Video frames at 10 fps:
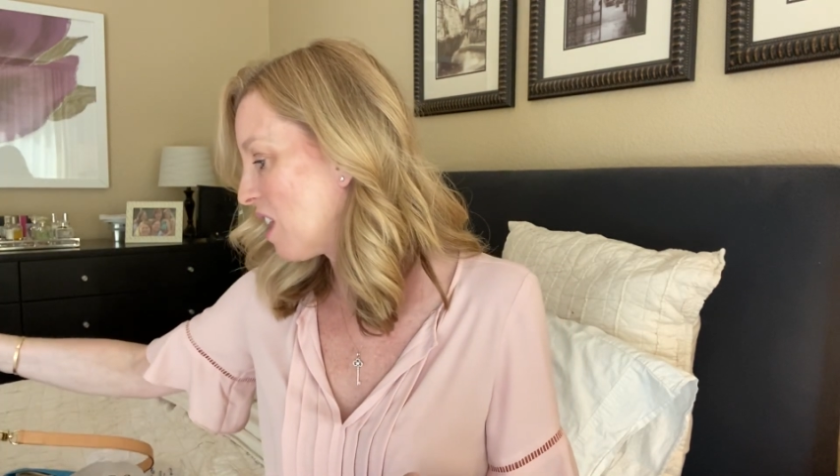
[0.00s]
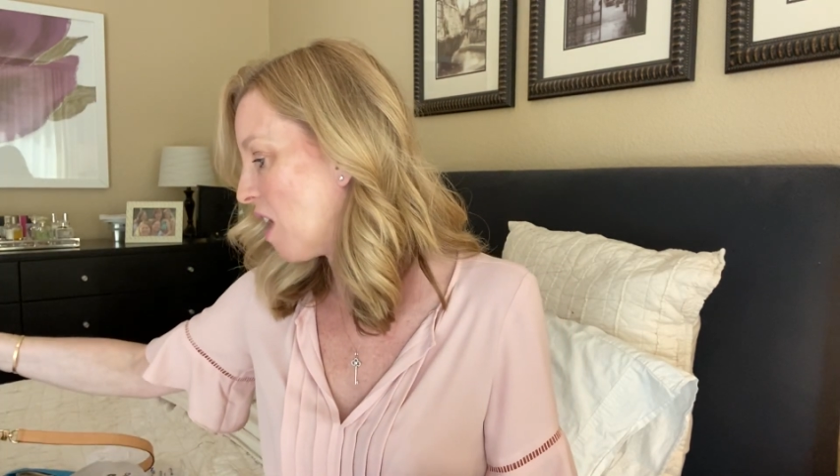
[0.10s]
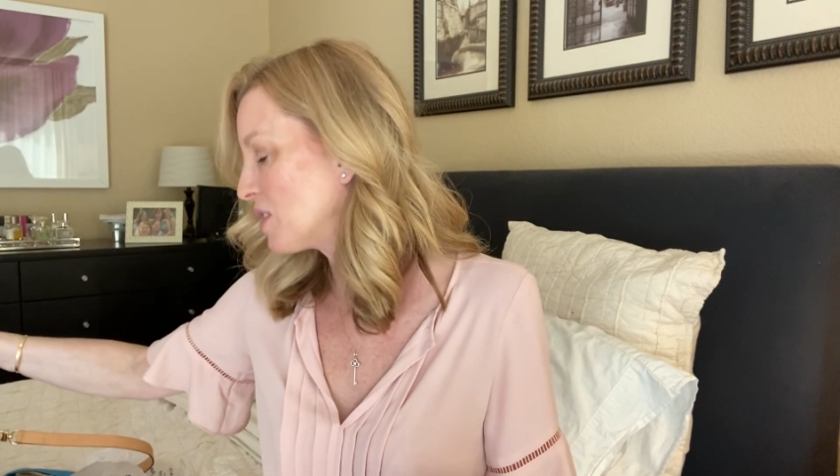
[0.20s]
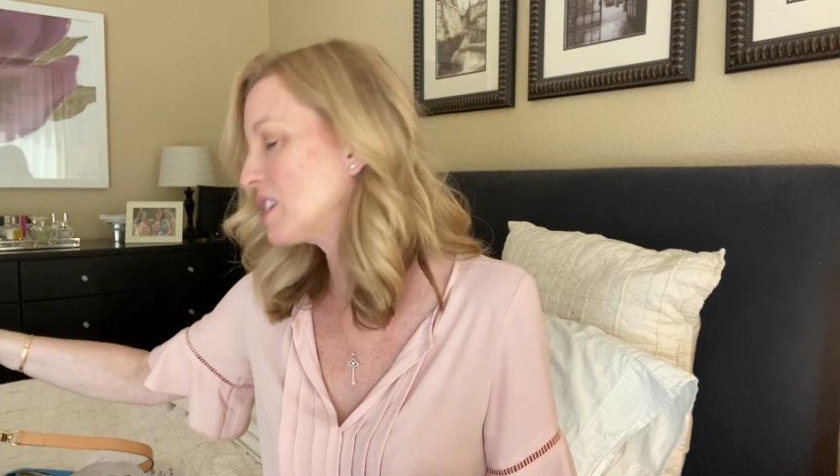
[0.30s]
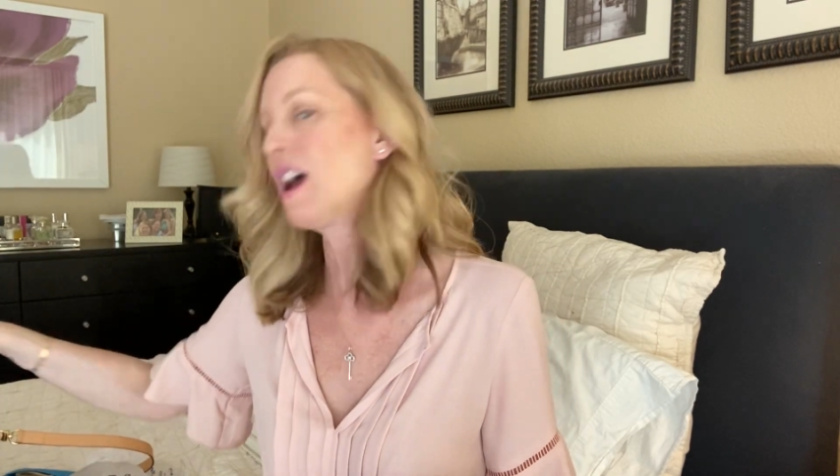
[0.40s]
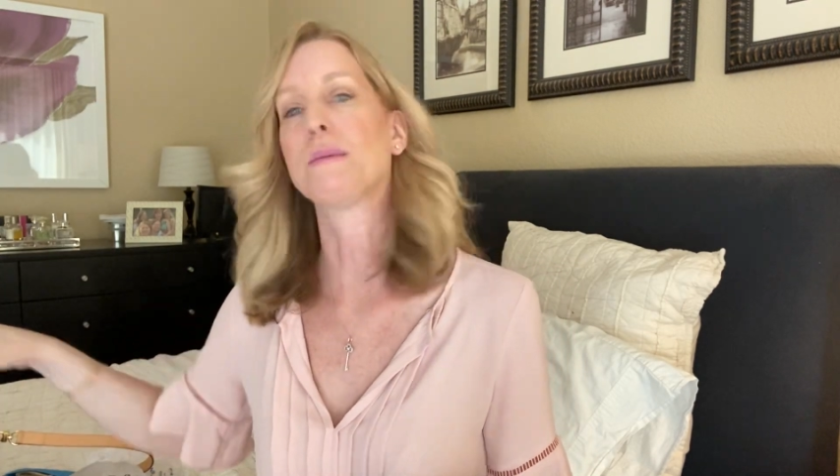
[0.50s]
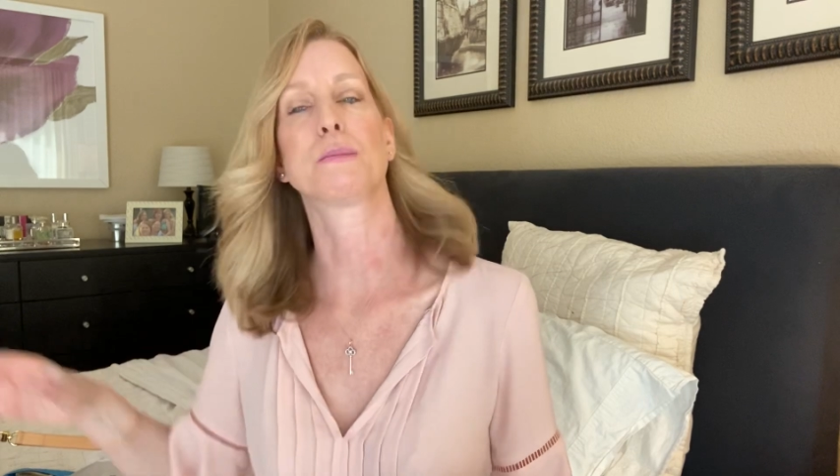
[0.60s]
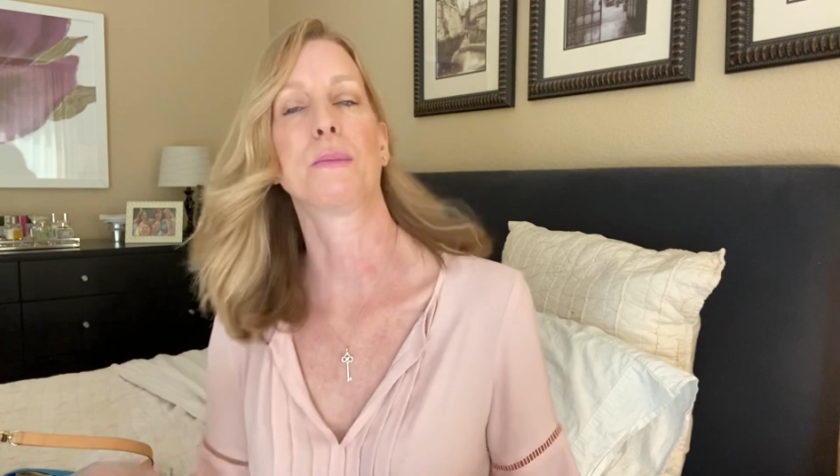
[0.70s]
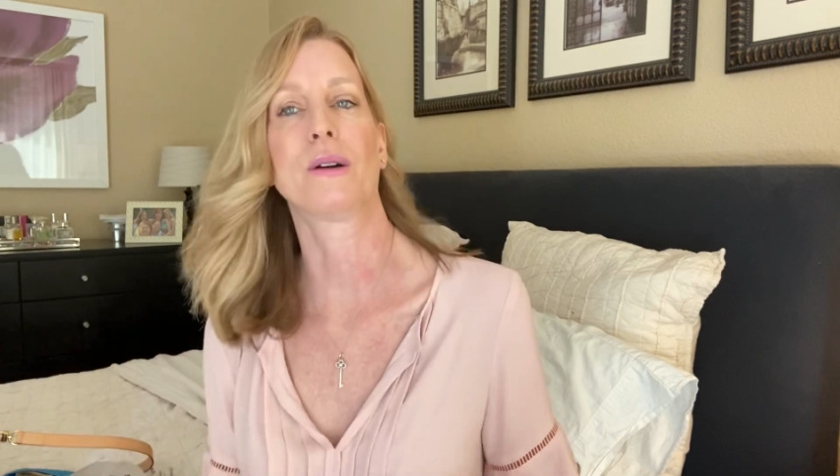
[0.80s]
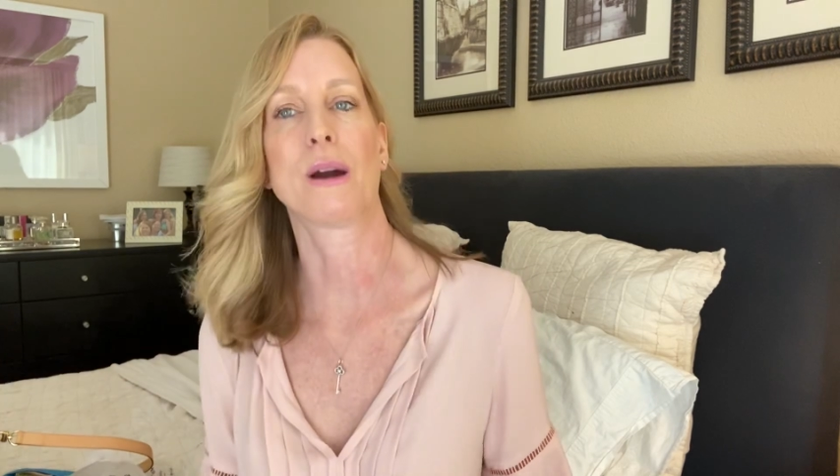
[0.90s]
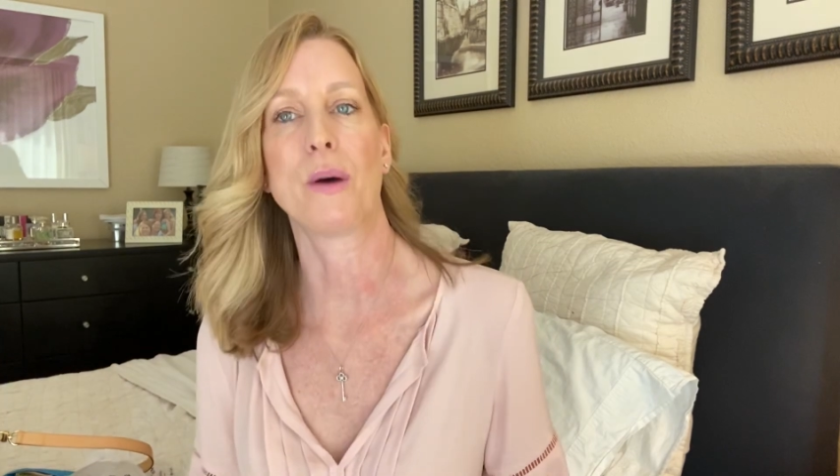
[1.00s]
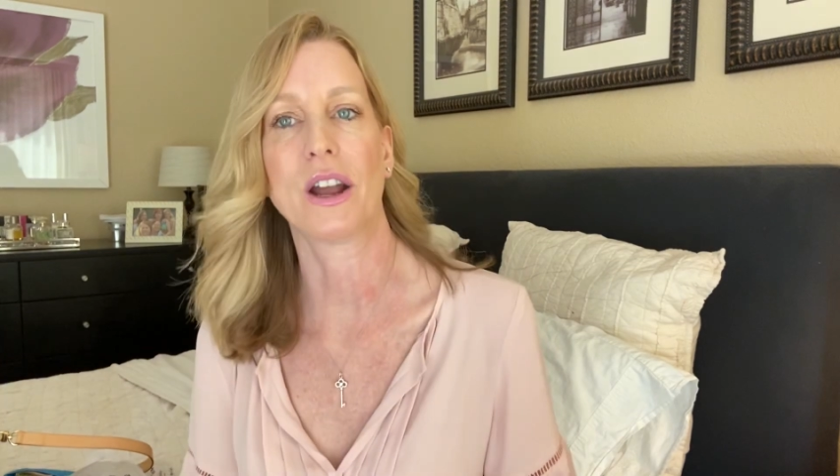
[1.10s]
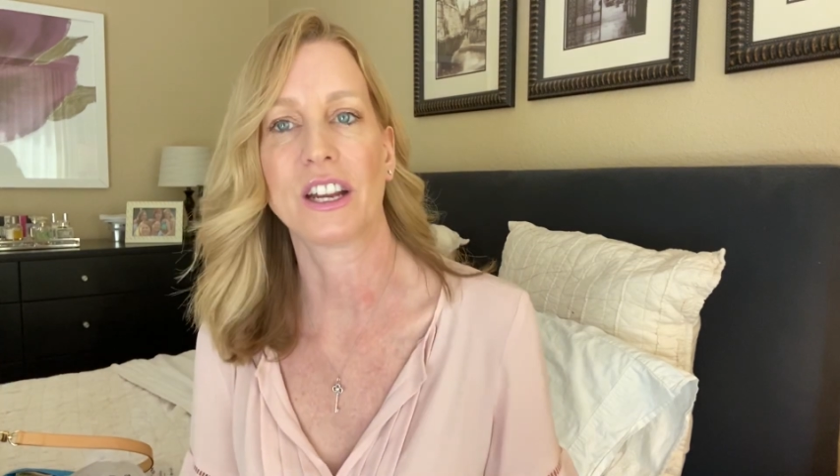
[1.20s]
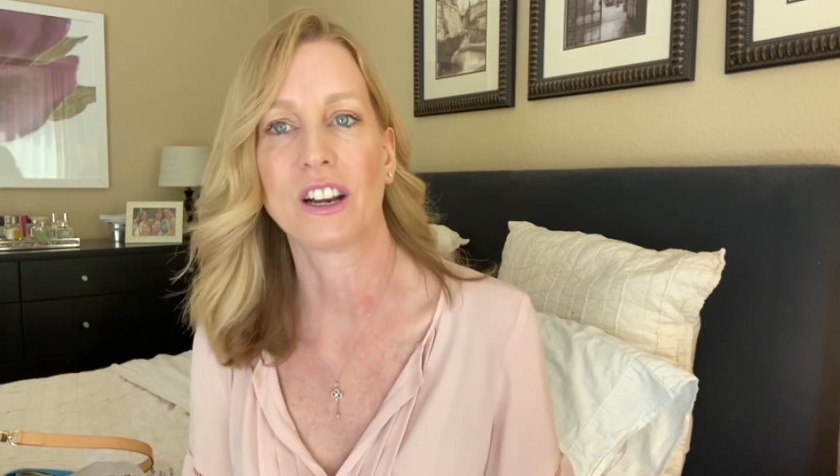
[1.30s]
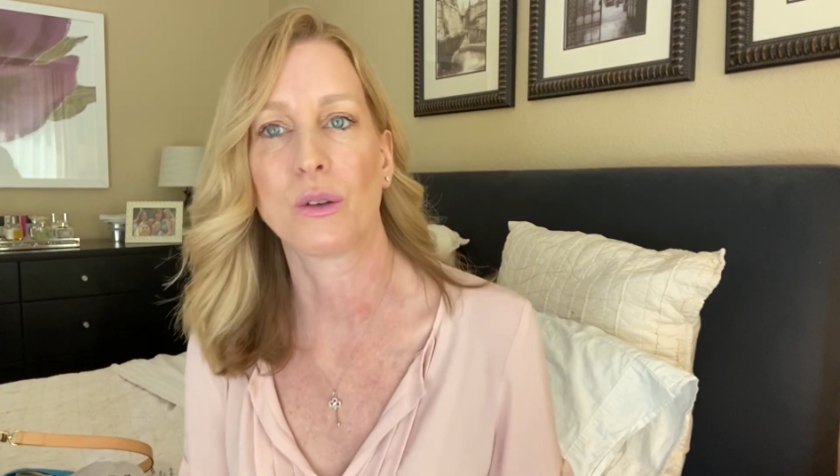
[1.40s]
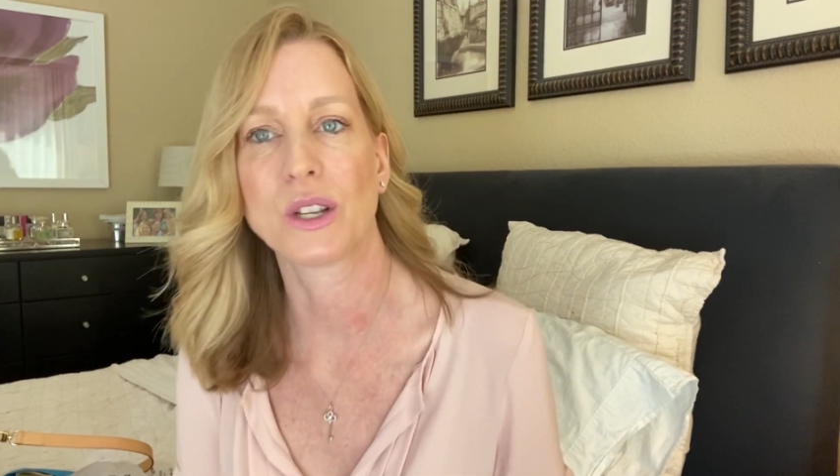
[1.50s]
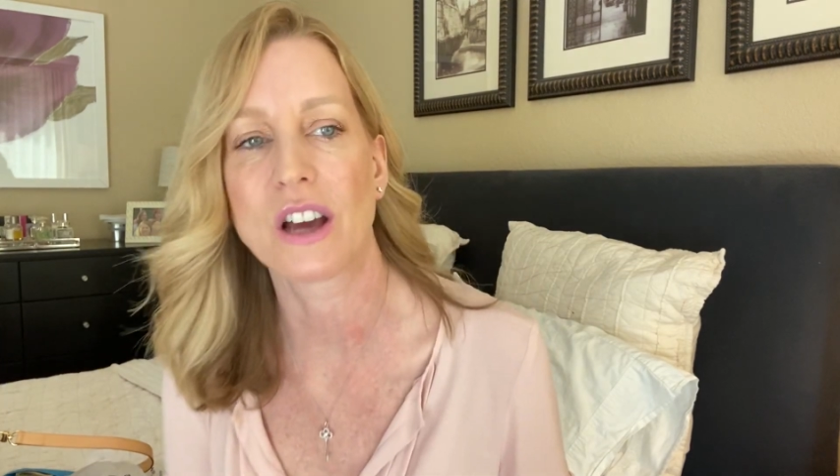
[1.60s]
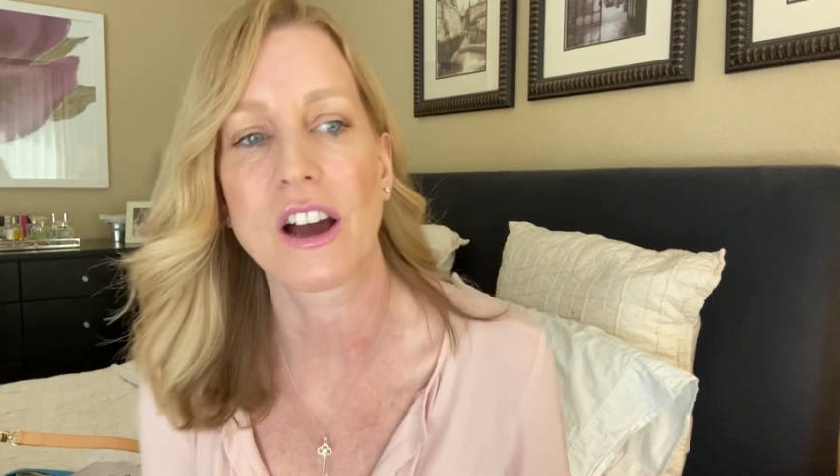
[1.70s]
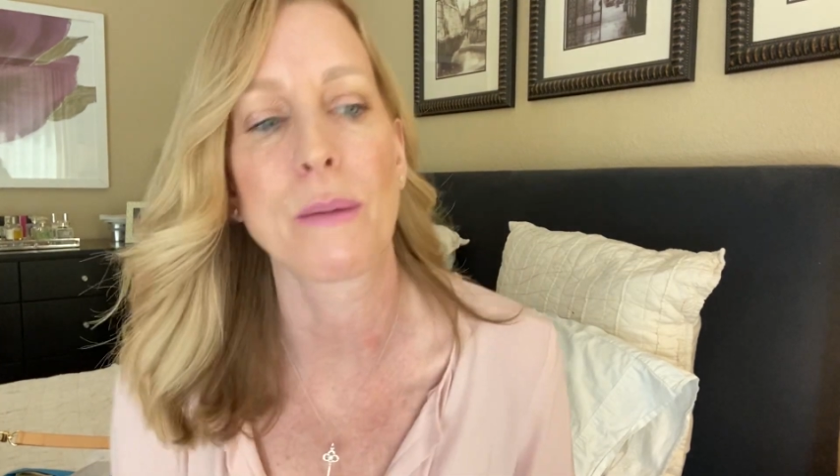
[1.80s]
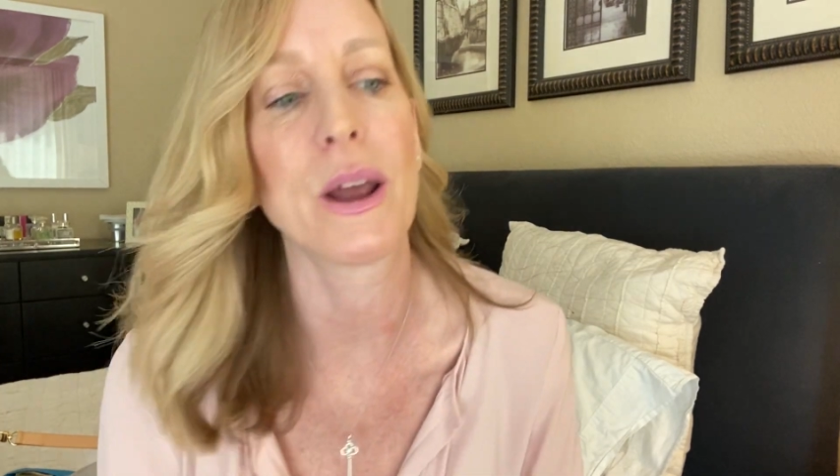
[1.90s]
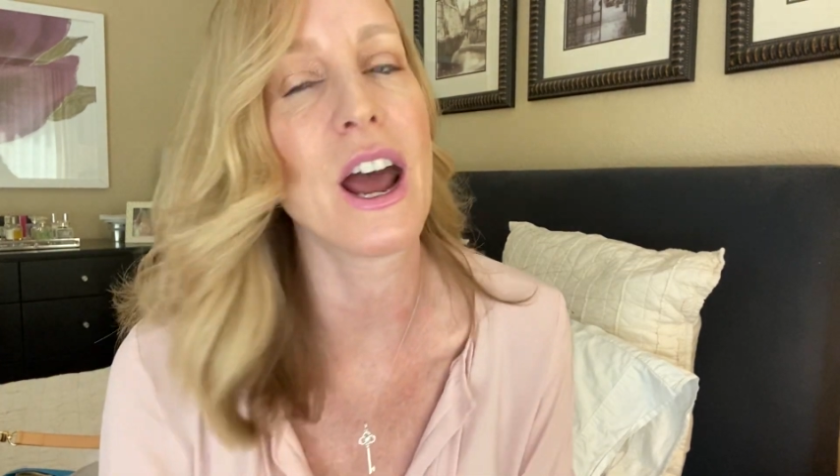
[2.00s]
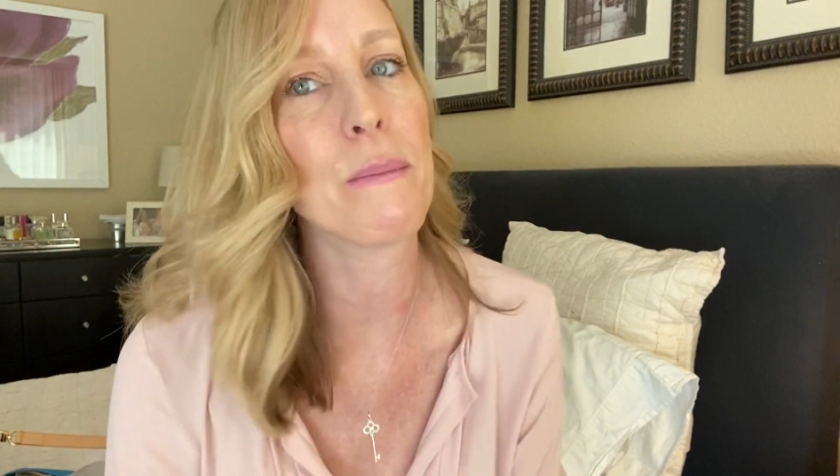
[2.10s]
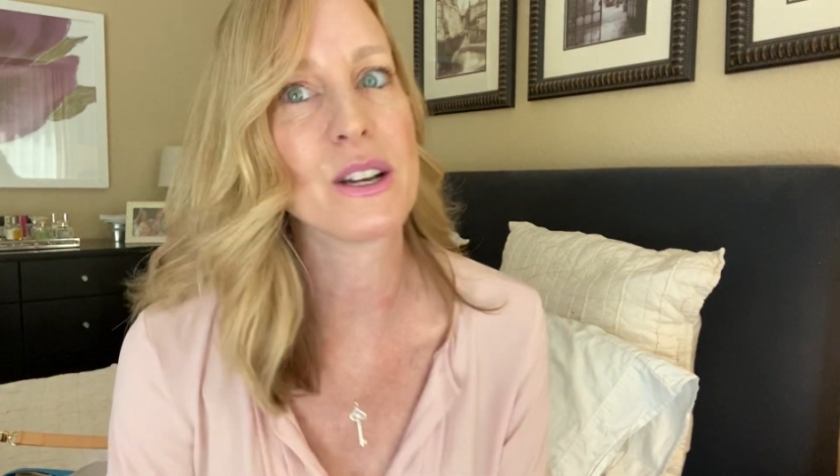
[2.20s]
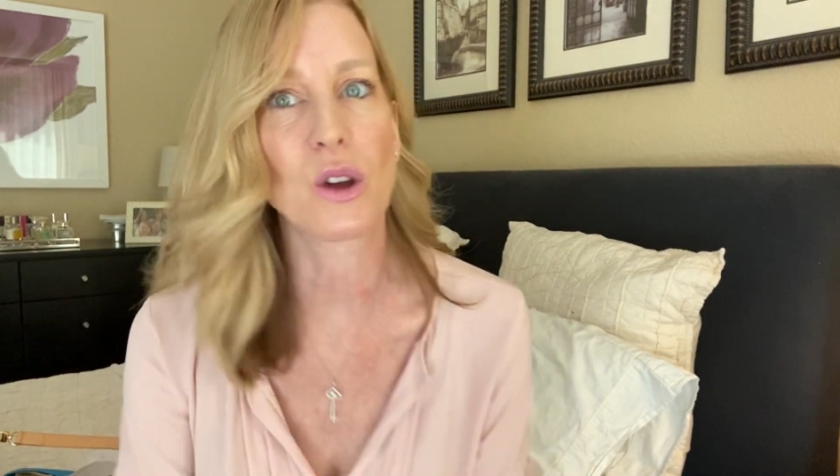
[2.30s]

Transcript: oftentimes people come on here and we talk about how much,